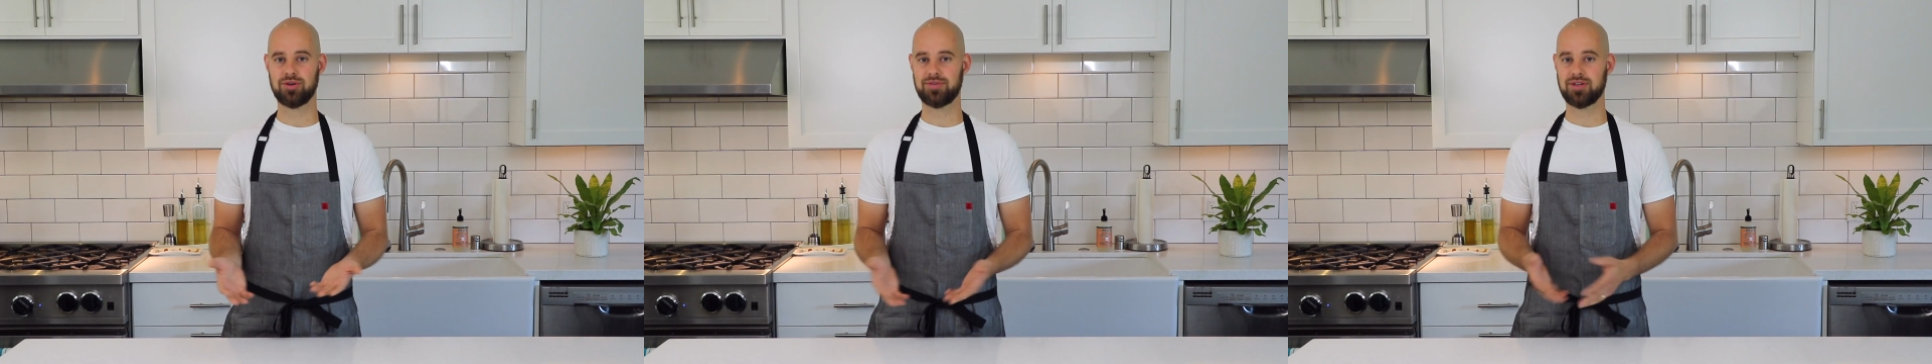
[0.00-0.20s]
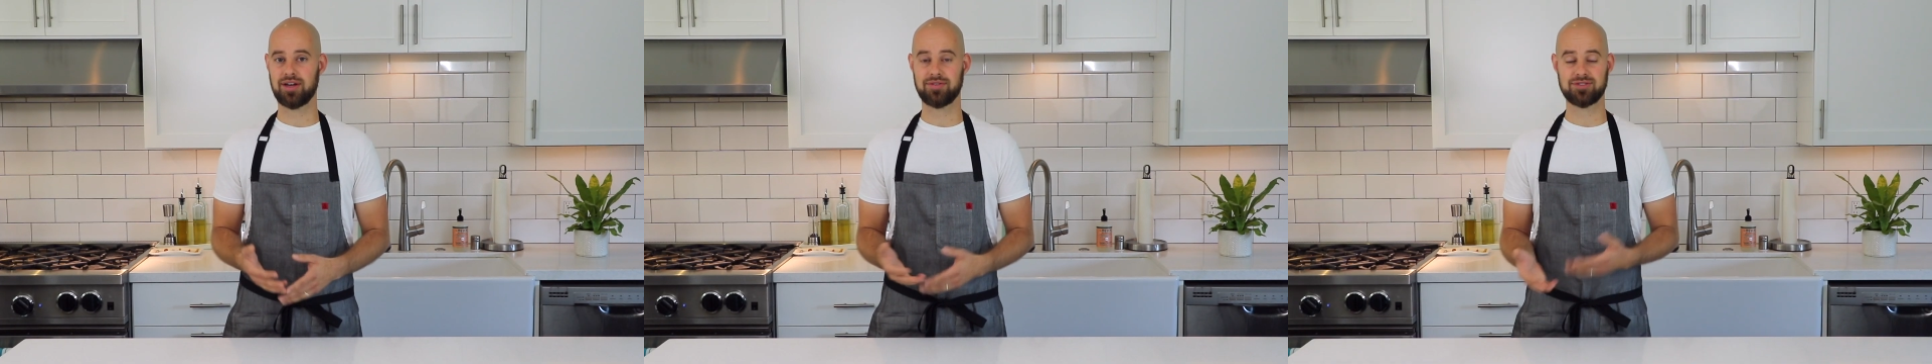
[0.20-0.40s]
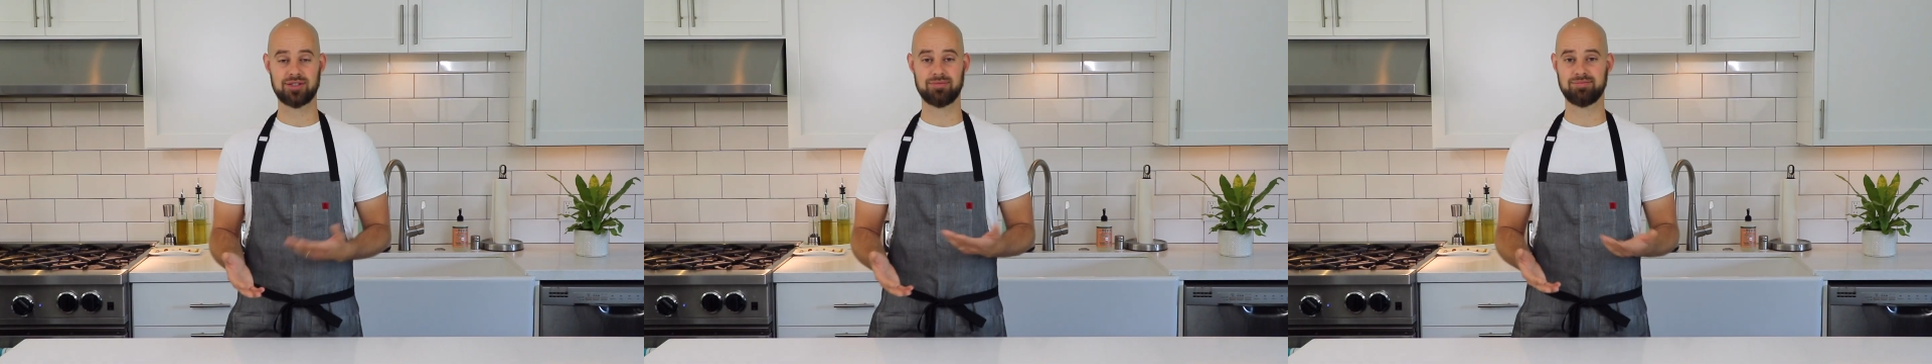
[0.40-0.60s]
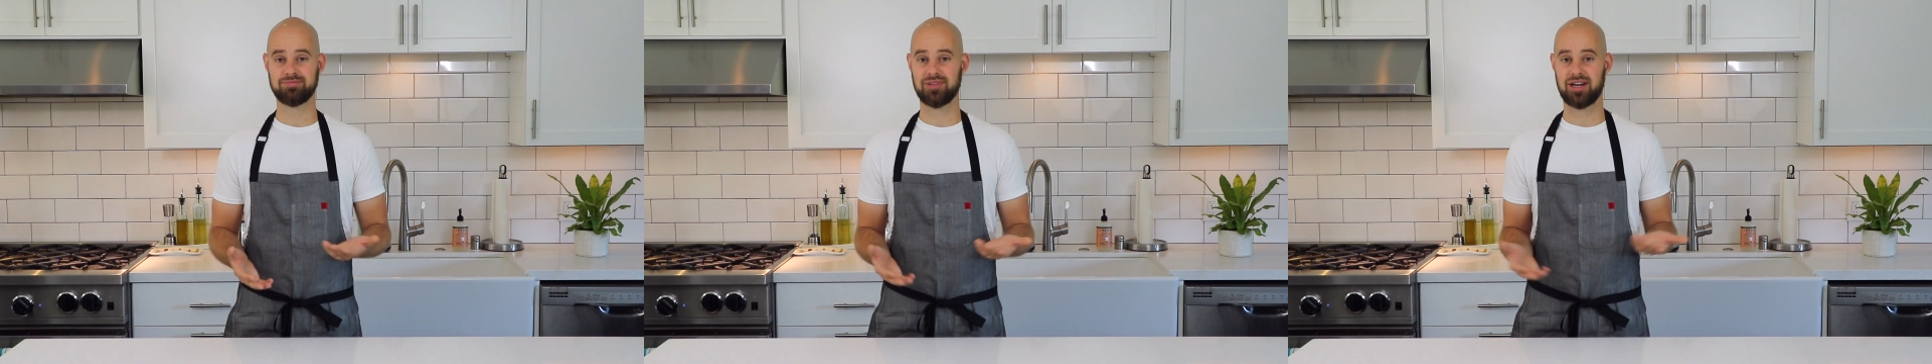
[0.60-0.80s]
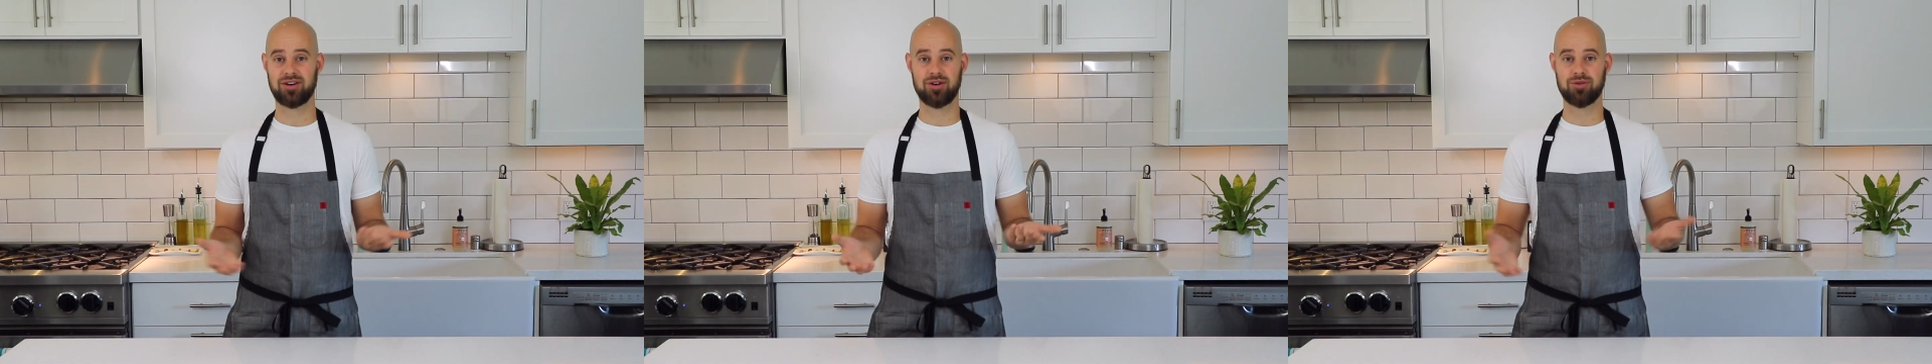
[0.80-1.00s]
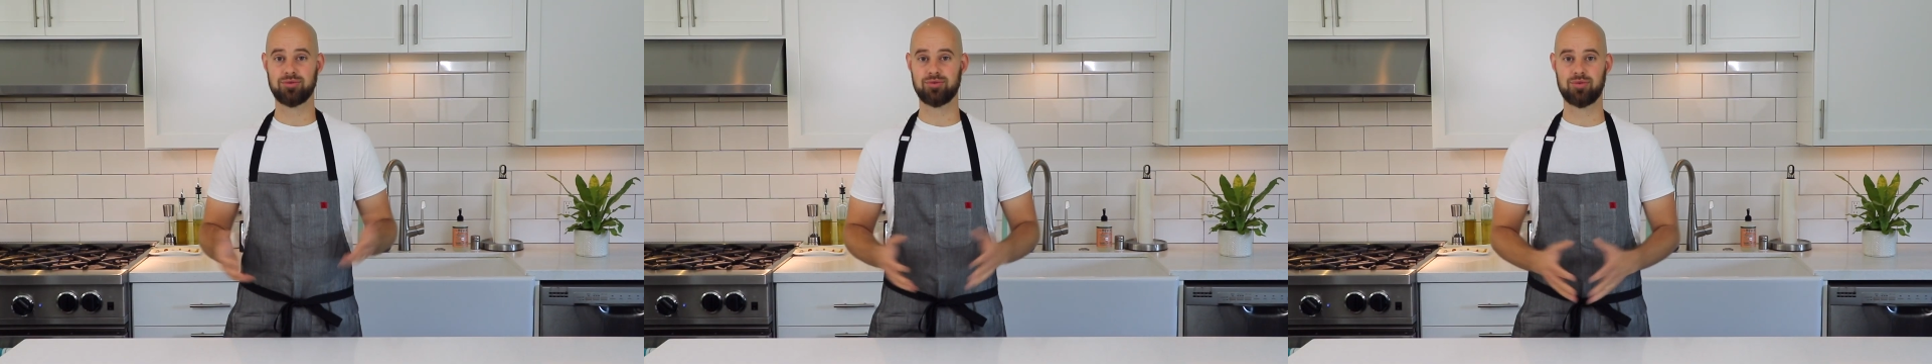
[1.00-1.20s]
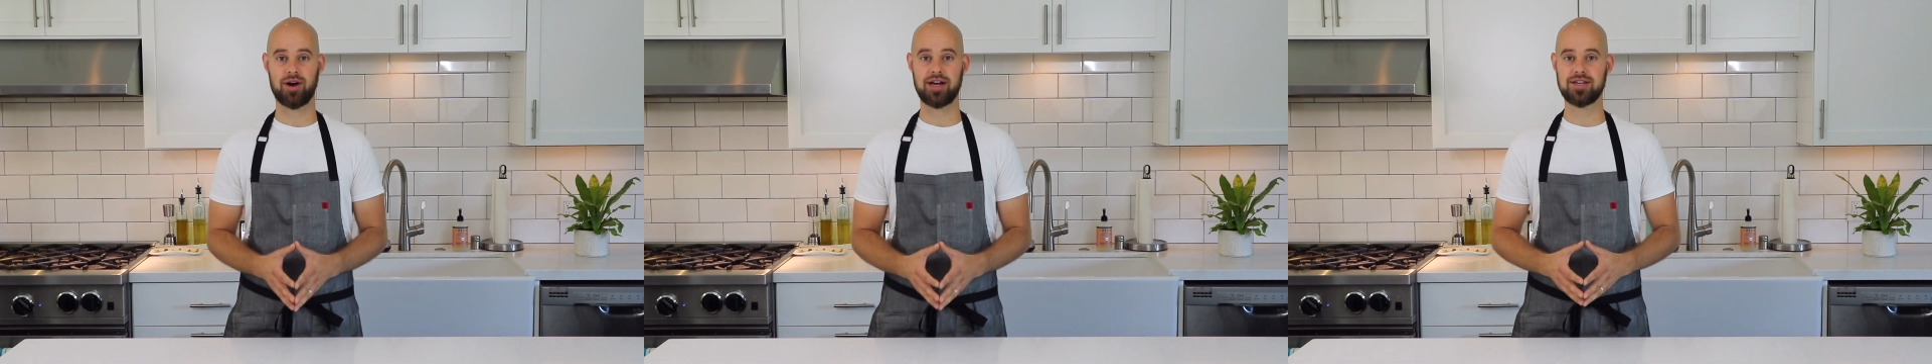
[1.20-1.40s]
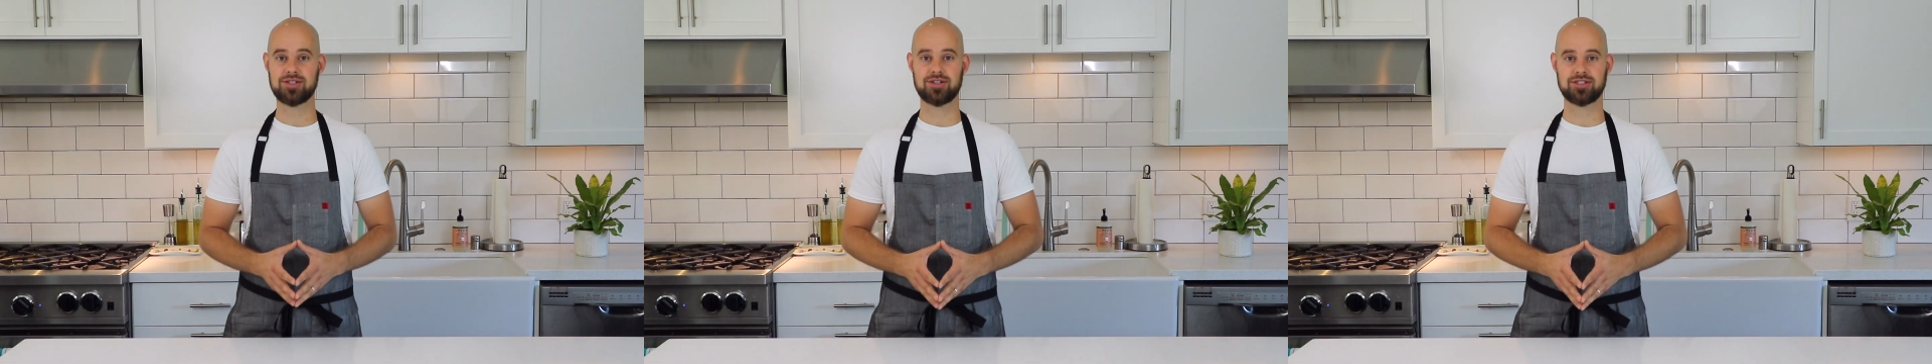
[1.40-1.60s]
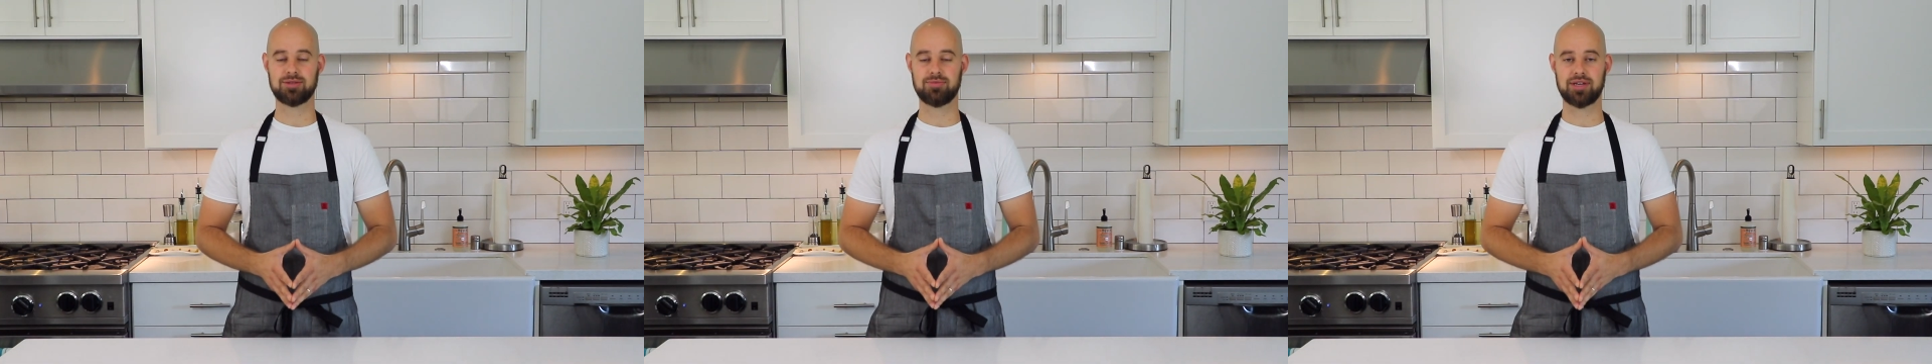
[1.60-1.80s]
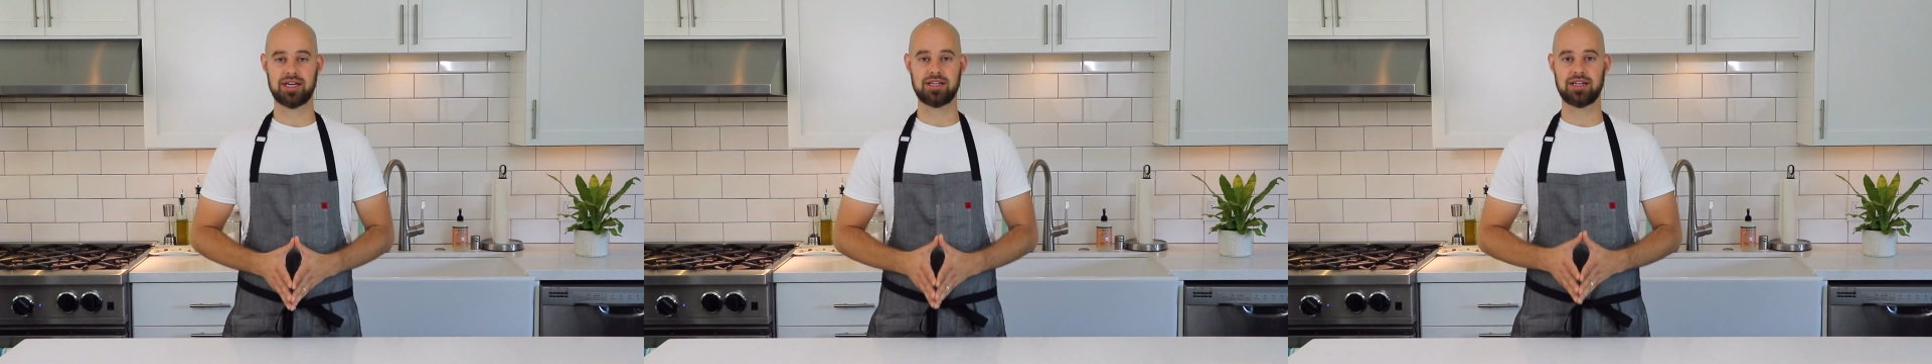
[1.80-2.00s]
if you have some, rice or
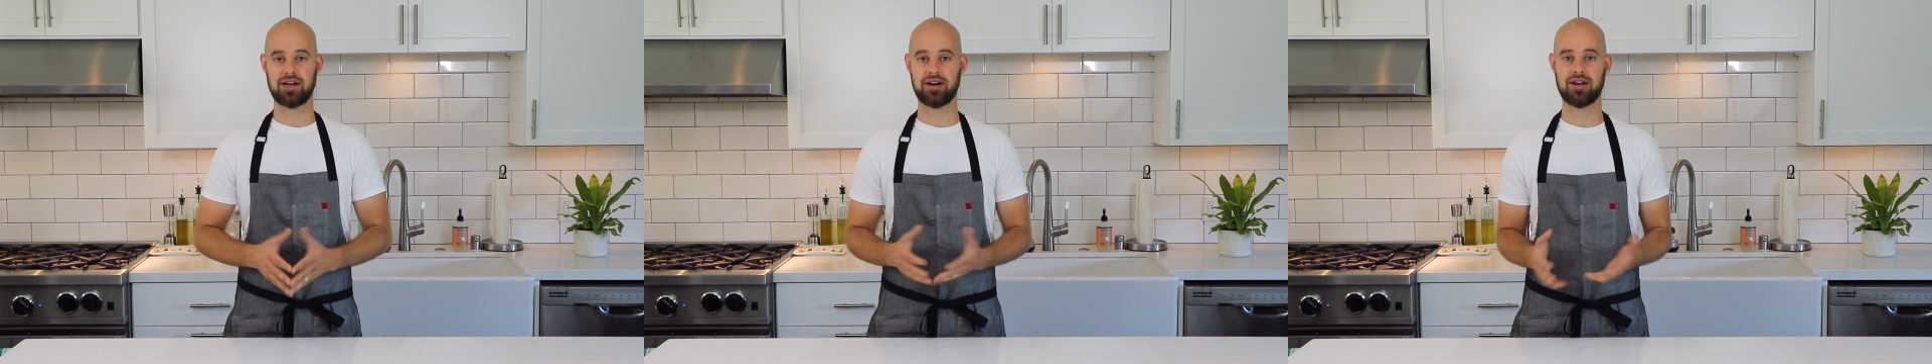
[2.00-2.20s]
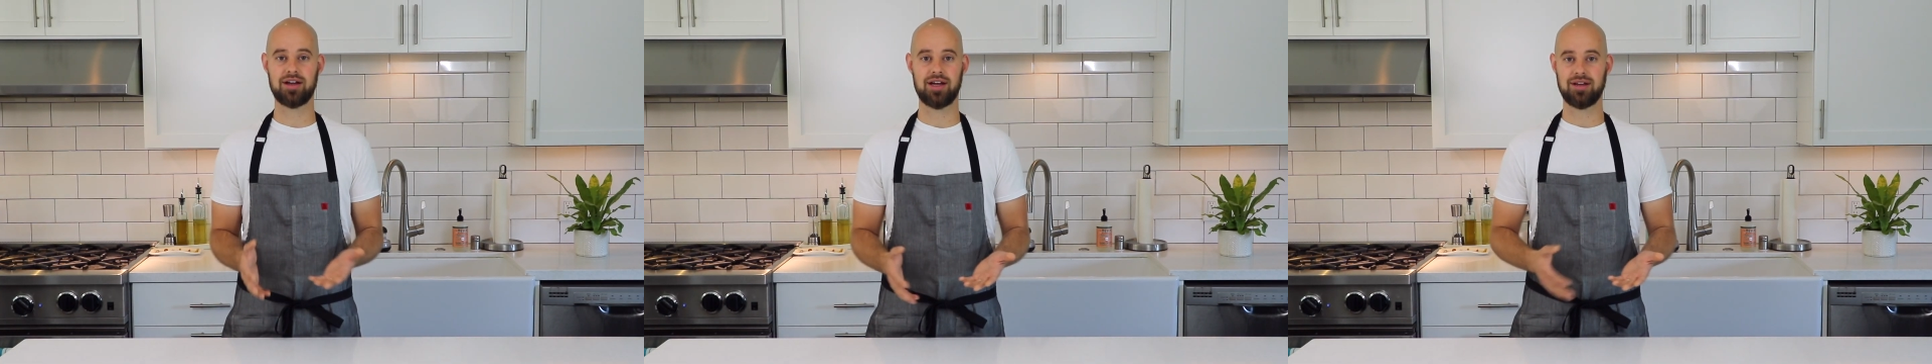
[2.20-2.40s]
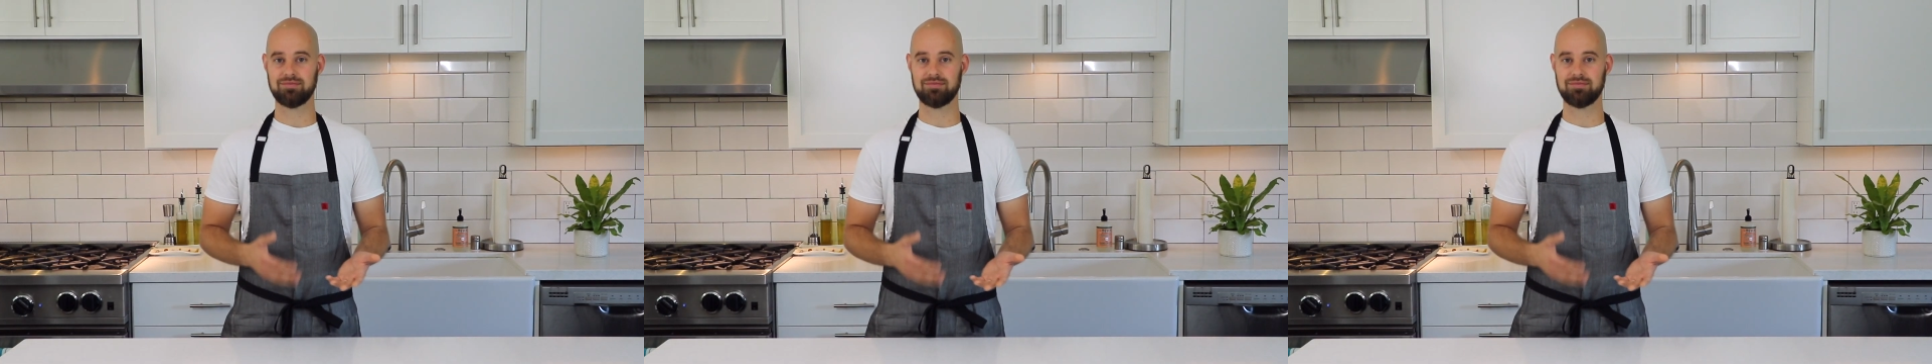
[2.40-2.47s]
something in there,